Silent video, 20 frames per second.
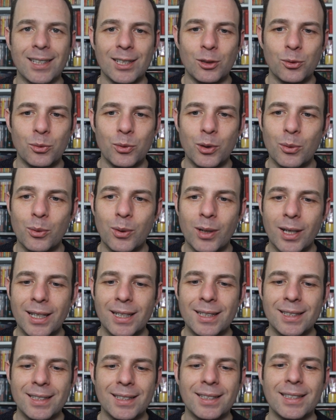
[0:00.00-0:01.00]
this real
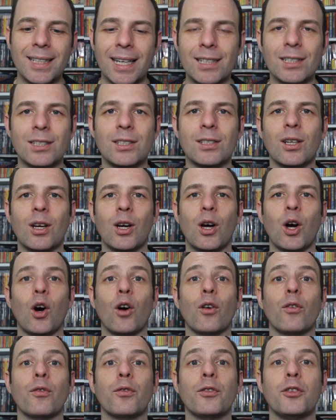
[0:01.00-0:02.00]
sense
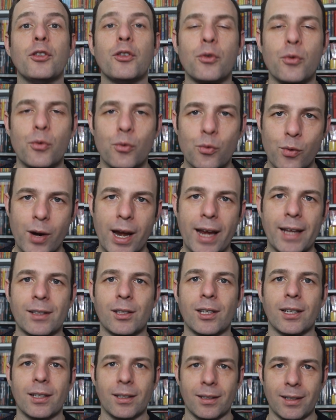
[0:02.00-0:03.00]
of
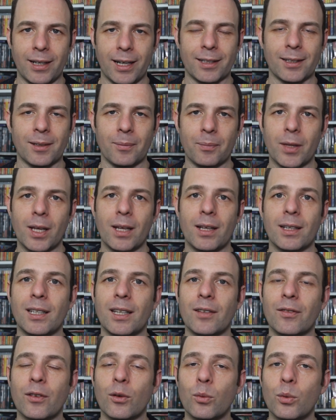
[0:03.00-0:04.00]
dread in it
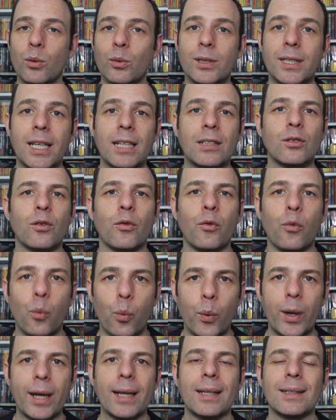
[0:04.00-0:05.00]
you have a real sense
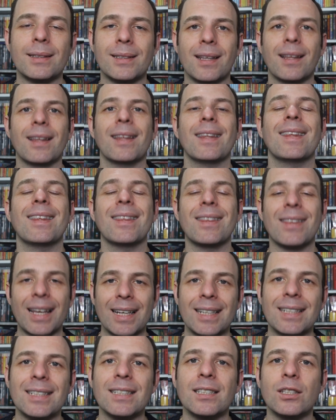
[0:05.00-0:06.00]
of weight.
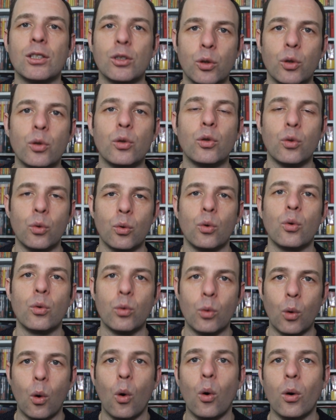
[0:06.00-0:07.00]
Things could go
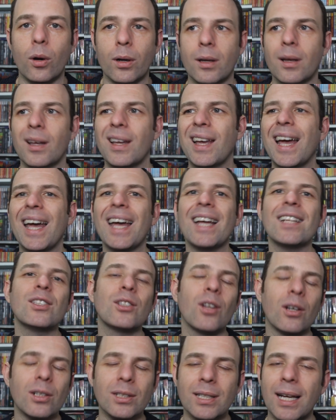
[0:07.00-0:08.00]
wrong. It
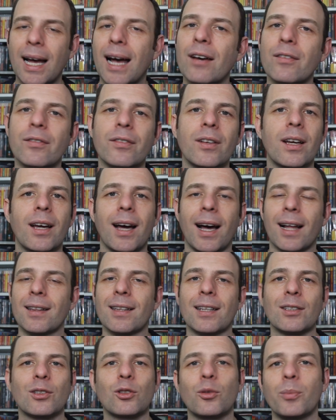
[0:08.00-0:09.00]
does have a
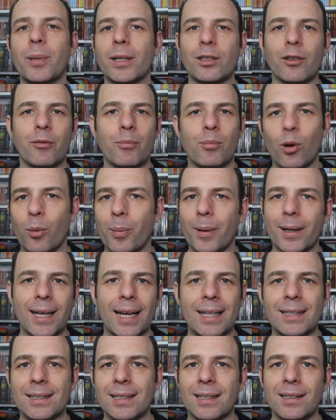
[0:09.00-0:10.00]
little bit of
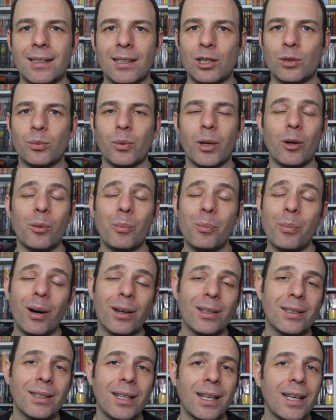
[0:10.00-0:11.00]
propaganda in it as well,
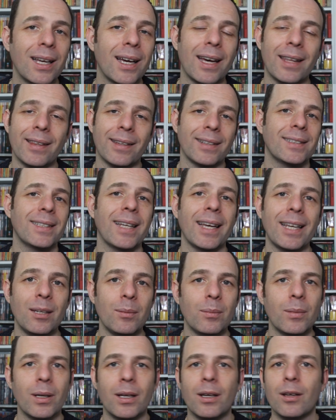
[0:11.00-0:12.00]
but at the
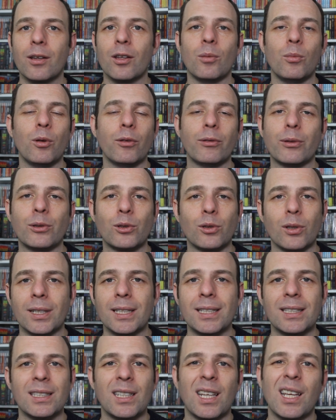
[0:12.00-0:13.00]
time the movie was
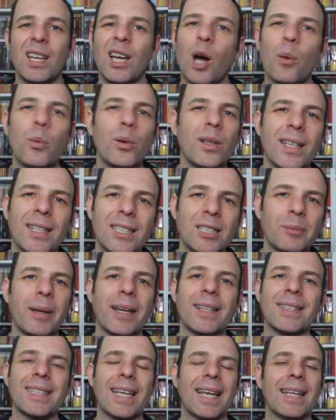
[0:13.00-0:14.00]
released, I wouldn't
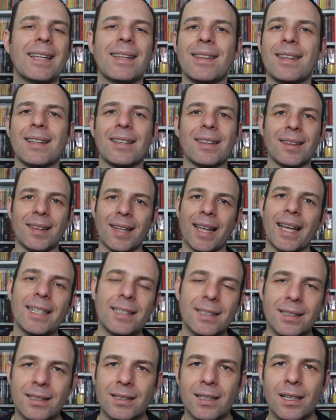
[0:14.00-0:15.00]
expect anything
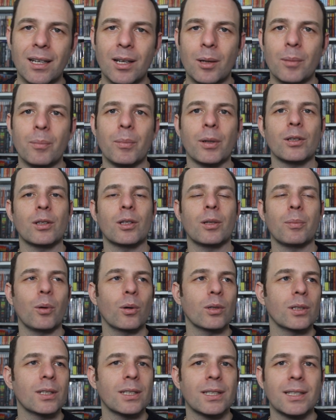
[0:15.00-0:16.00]
less. But to be
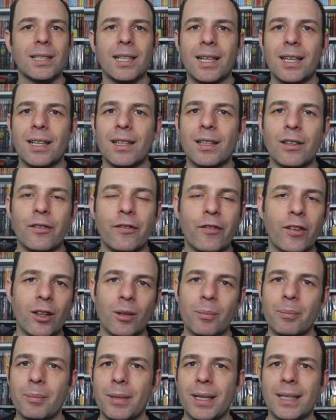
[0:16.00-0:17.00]
honest, the
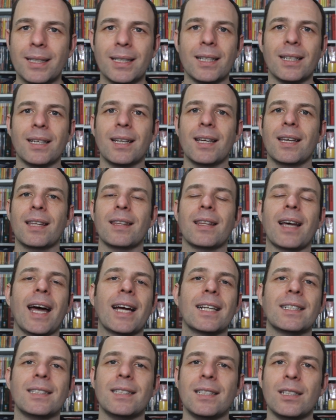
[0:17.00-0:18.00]
filmmaking, the
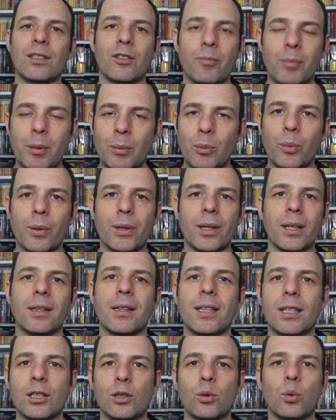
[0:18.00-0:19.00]
idea of people
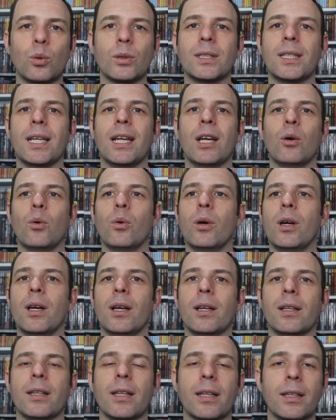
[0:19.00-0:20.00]
within this hotel,
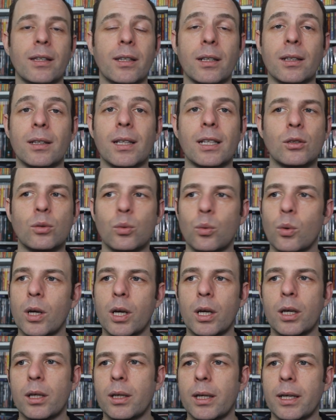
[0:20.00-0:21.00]
the, the little
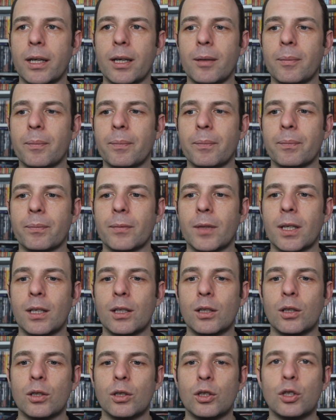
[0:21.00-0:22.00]
um,
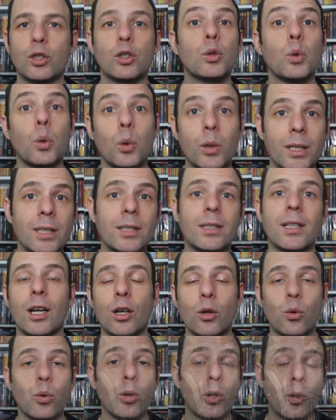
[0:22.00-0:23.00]
stories that
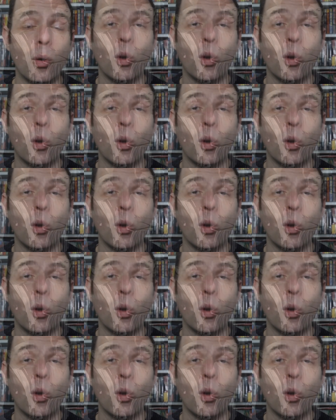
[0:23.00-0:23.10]
are going